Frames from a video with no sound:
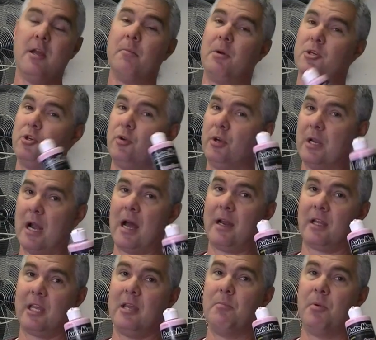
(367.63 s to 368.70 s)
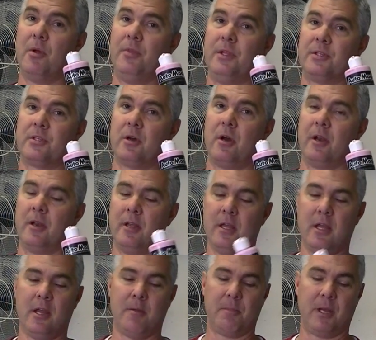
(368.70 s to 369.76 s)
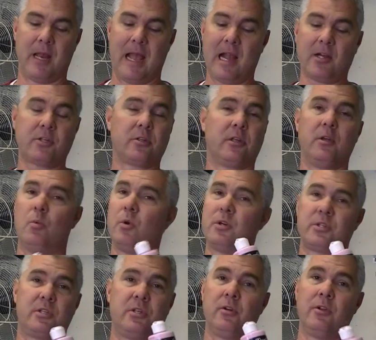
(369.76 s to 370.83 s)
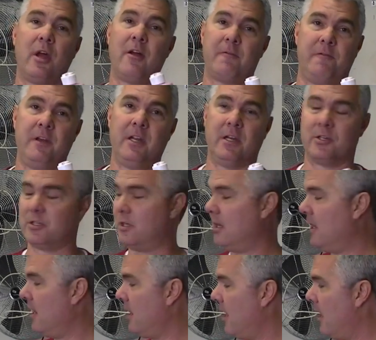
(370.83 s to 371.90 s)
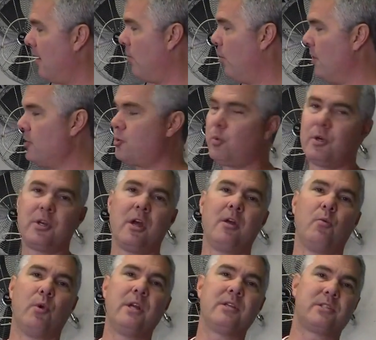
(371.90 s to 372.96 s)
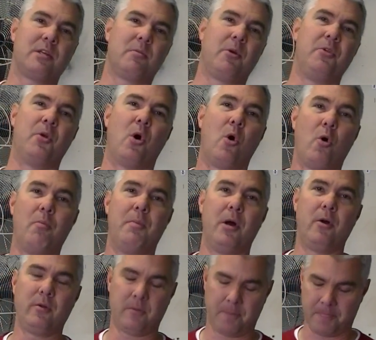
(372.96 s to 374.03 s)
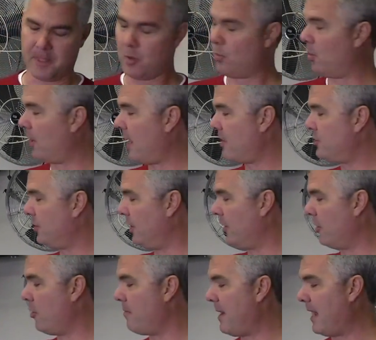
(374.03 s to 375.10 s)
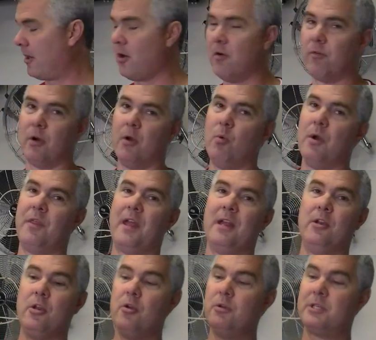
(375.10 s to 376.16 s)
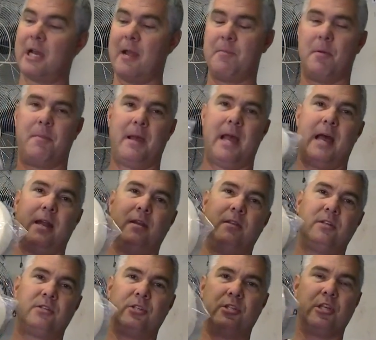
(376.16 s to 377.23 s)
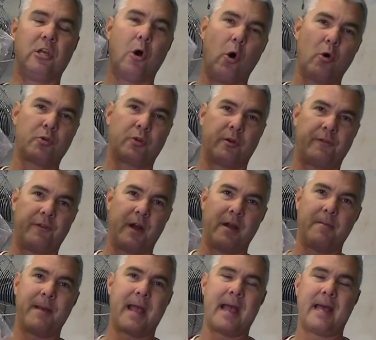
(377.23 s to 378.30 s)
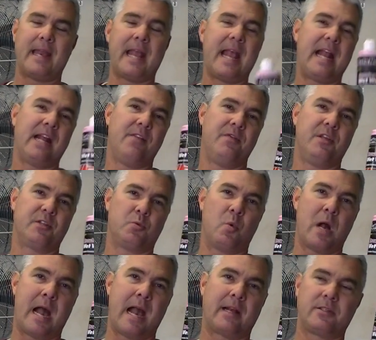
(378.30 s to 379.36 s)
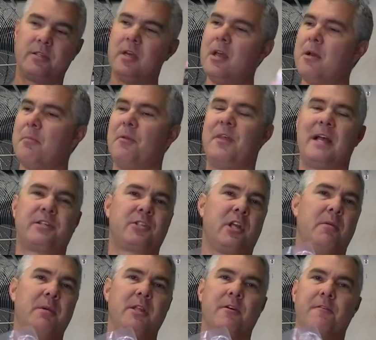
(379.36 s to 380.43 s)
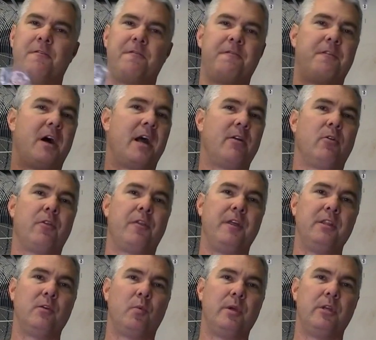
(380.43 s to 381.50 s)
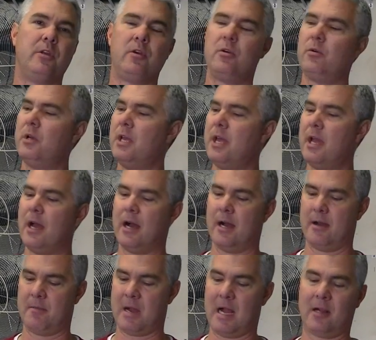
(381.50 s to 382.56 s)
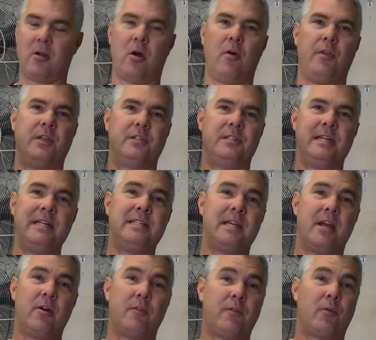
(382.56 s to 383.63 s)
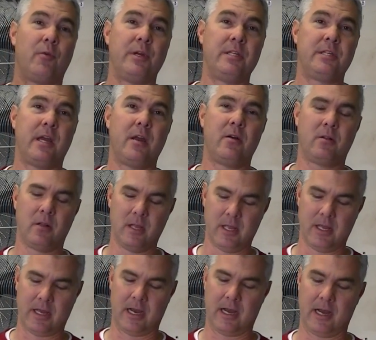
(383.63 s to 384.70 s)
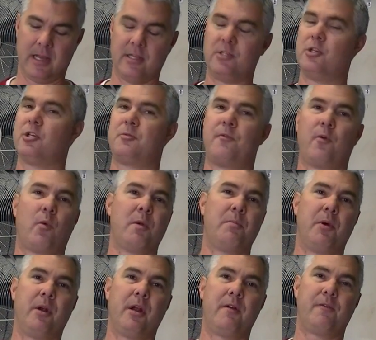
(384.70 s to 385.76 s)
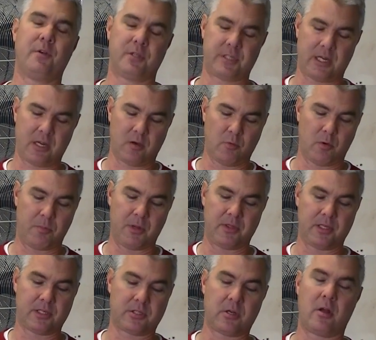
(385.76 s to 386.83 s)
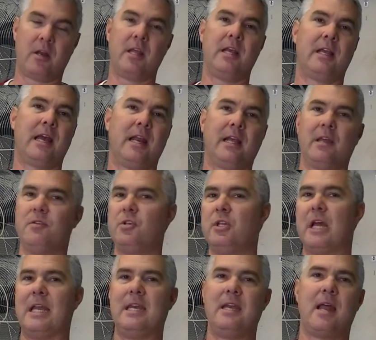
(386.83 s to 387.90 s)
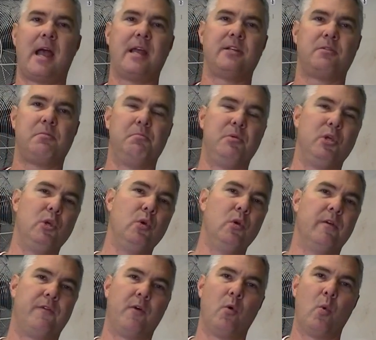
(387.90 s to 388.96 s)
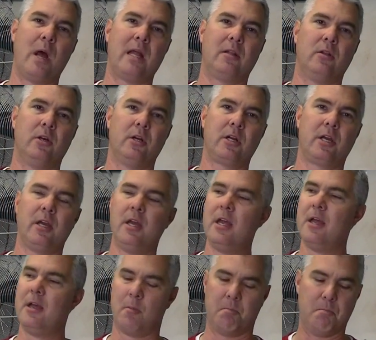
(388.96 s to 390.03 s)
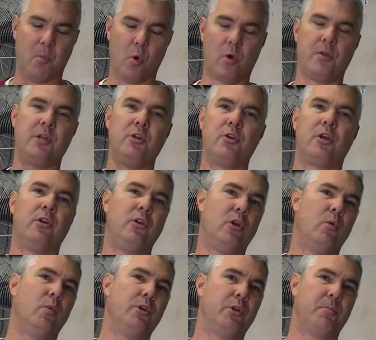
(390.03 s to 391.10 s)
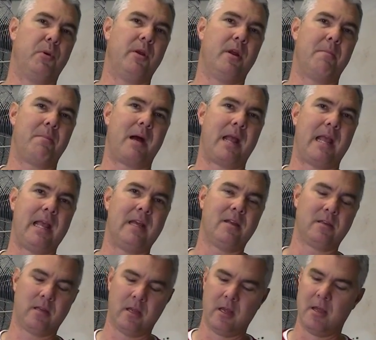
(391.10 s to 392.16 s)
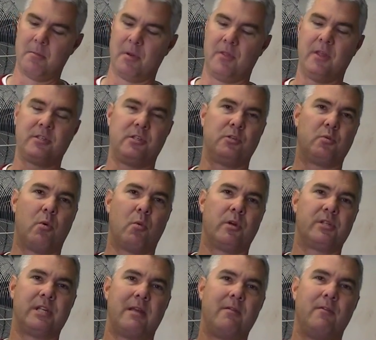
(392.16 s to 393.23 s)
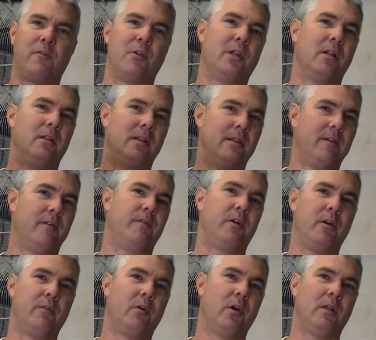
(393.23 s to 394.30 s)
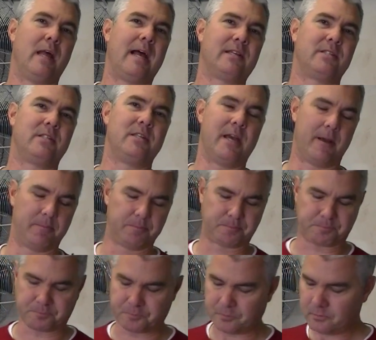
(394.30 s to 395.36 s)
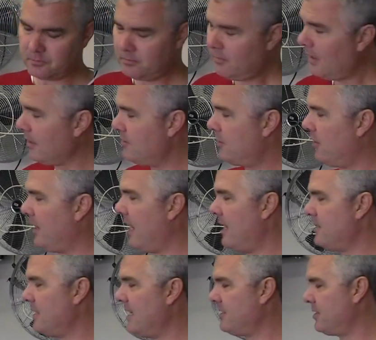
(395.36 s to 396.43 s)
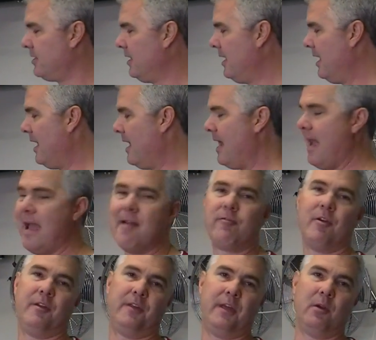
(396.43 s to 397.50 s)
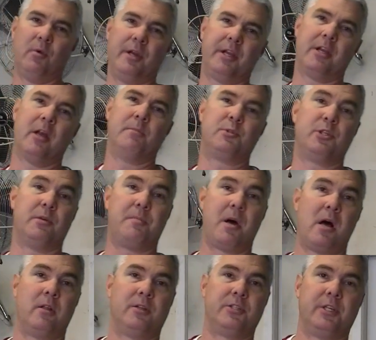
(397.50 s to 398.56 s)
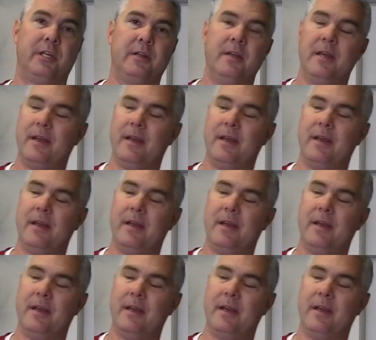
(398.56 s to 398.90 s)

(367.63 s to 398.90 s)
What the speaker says: But you've got to keep putting this on. But actually, we're still not finished. Once we're done reassembling the whole boat, we're actually going to go back over it with a new type of pad. This is the ultra fine pad and this wax. But that's going to be the final thing that we do. I call this detail for retail. It's just before we put it up for sale, we'll put this on it. It kind of gives you that nice, beautiful, wet look. More than you can do when you're putting it up by hand. But this is what we're saving for the very, very last step. So guys, that's everything when it comes to the polishing.